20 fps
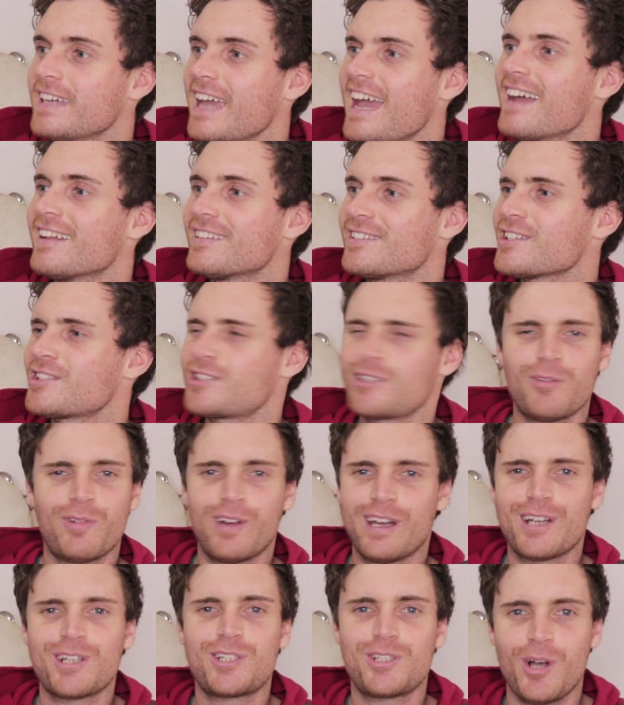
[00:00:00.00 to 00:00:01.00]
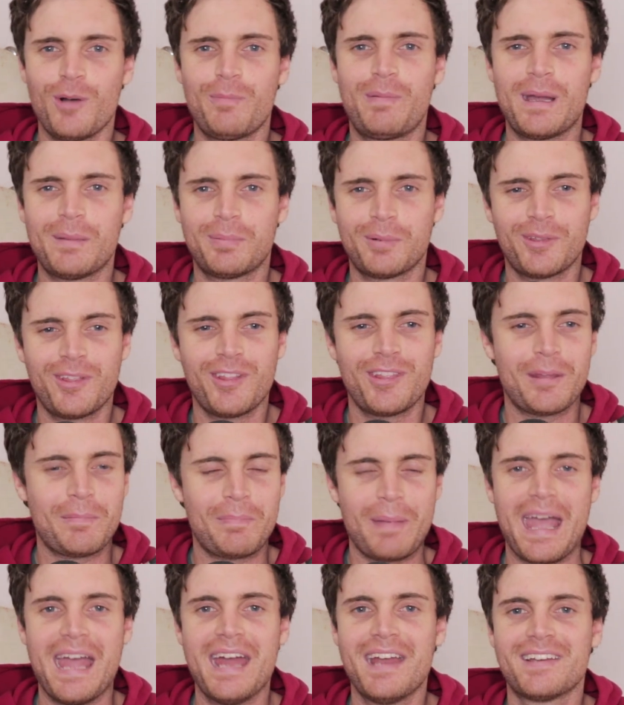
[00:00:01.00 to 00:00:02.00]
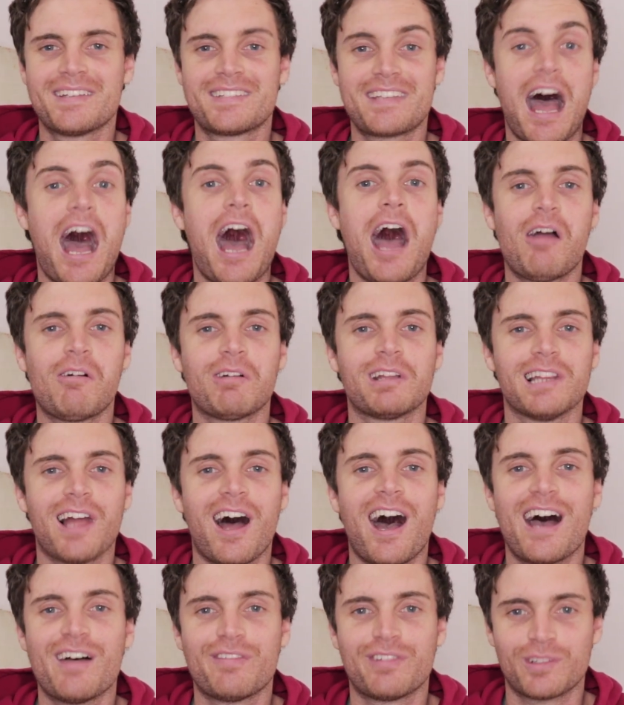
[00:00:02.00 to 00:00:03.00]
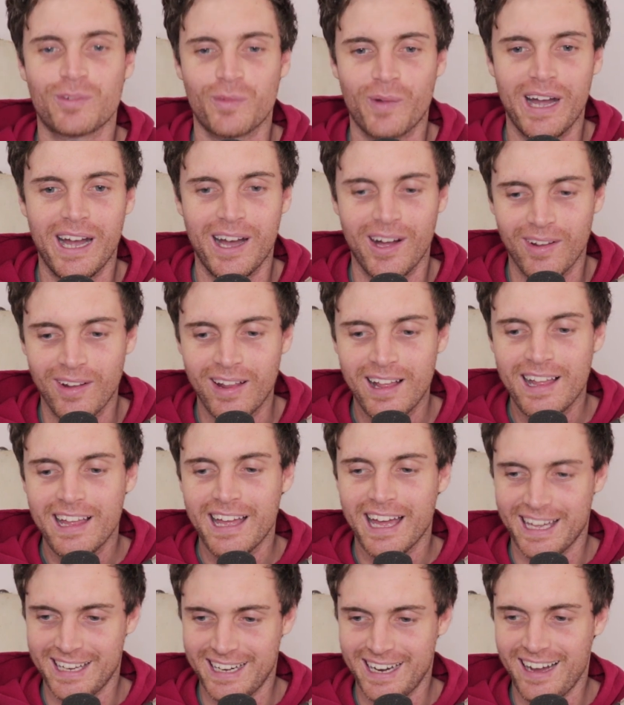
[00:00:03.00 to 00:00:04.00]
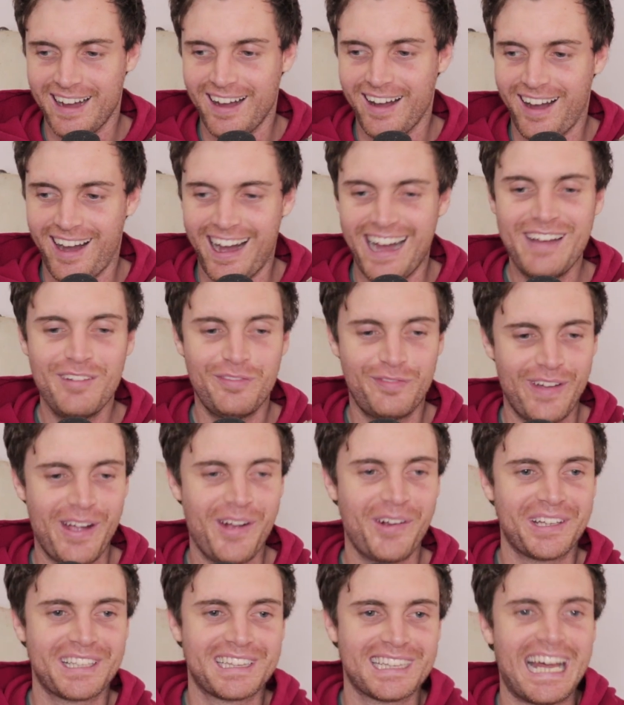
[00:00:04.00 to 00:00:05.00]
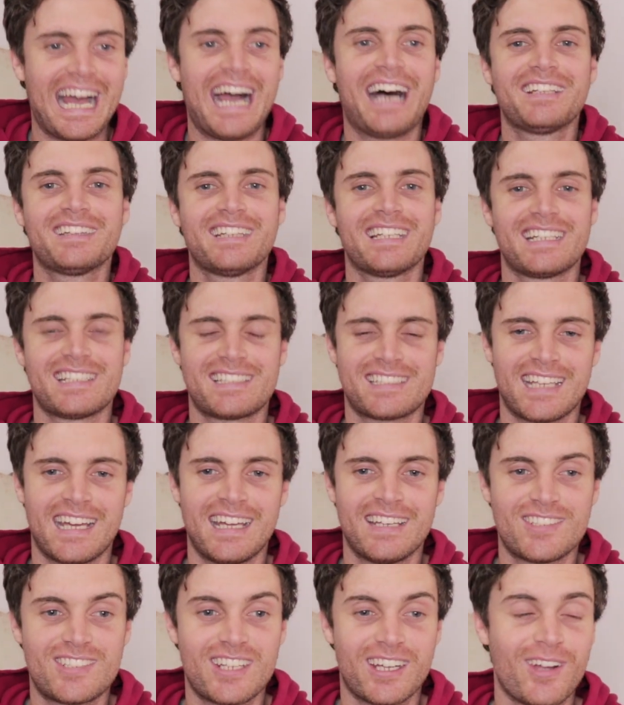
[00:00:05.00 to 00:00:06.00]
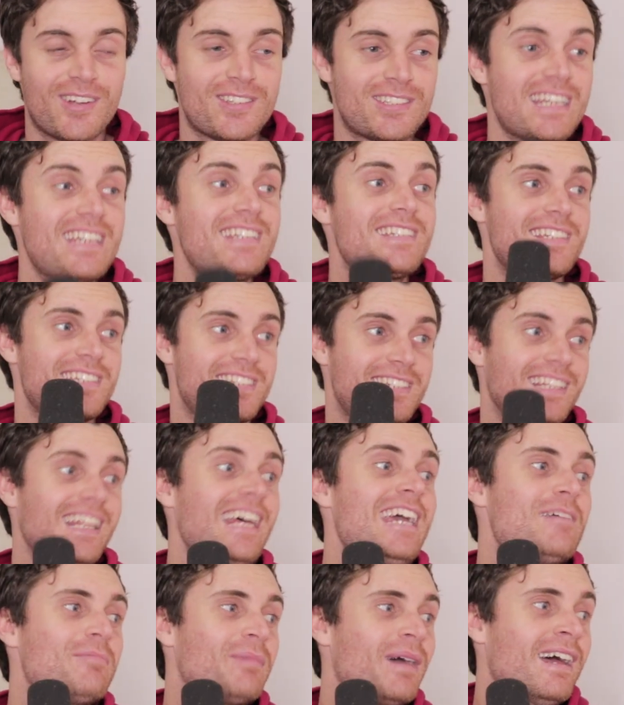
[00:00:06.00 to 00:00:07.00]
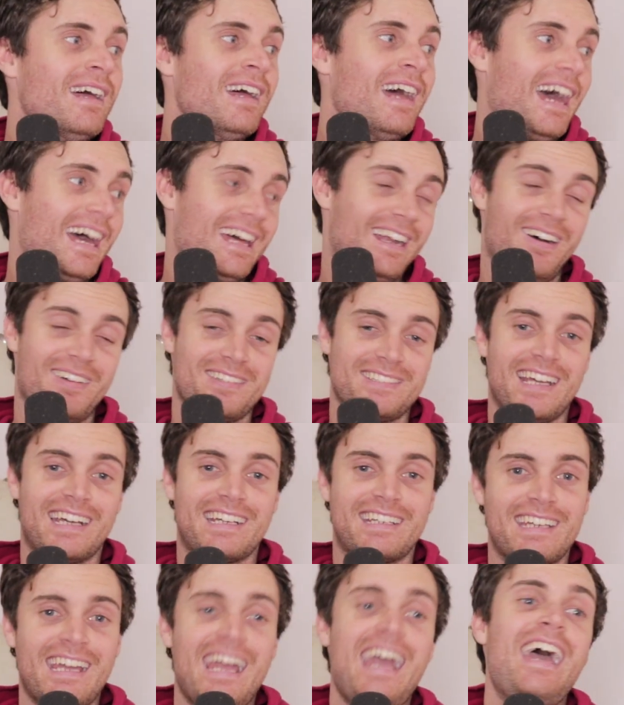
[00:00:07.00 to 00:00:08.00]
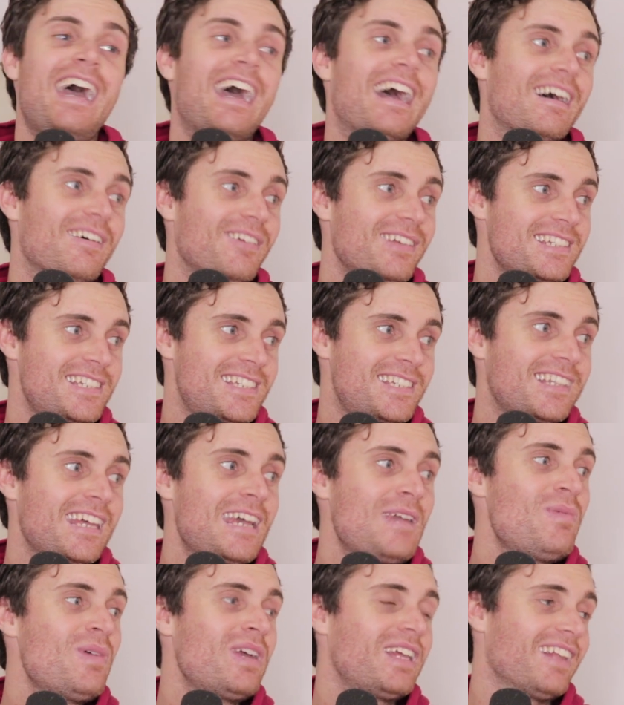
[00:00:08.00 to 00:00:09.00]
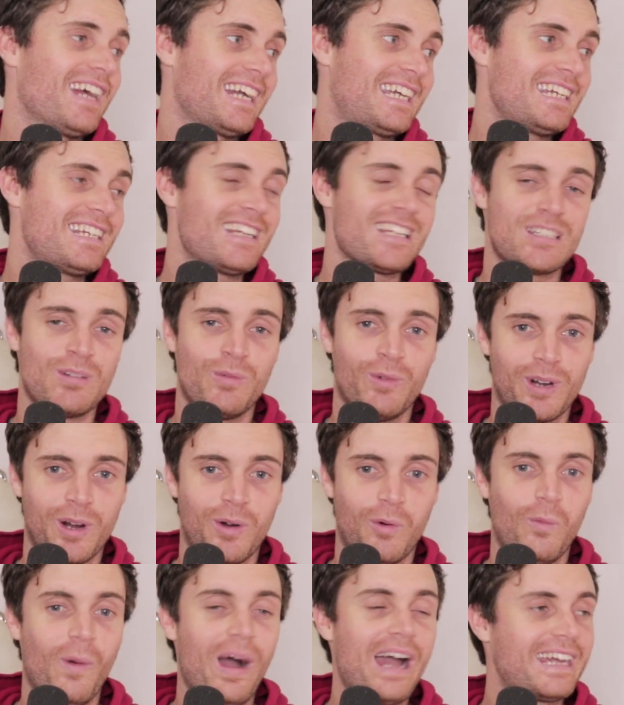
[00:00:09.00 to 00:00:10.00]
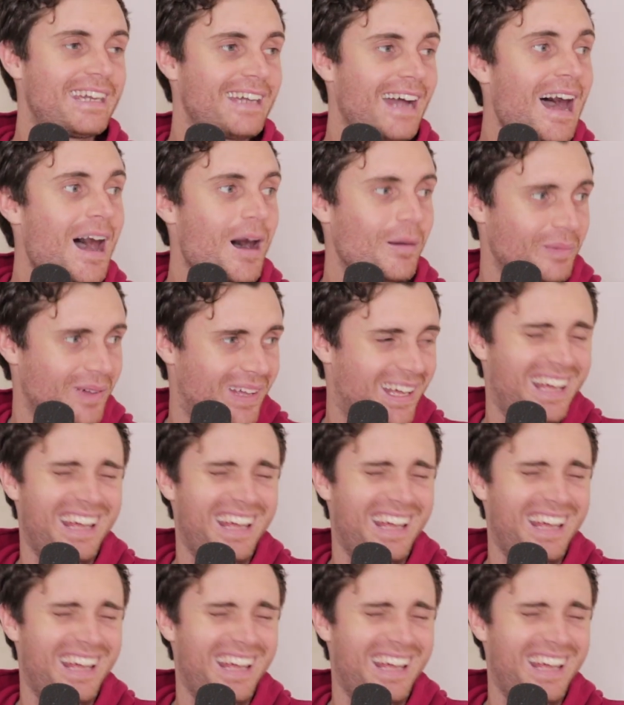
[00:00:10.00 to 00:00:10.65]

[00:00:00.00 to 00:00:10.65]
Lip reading: just to reassure people that the pandas are alive and well. And I very loudly said, she goes, he's asleep. And I was like, yeah, well, he's sleeping like he doesn't want to wake up.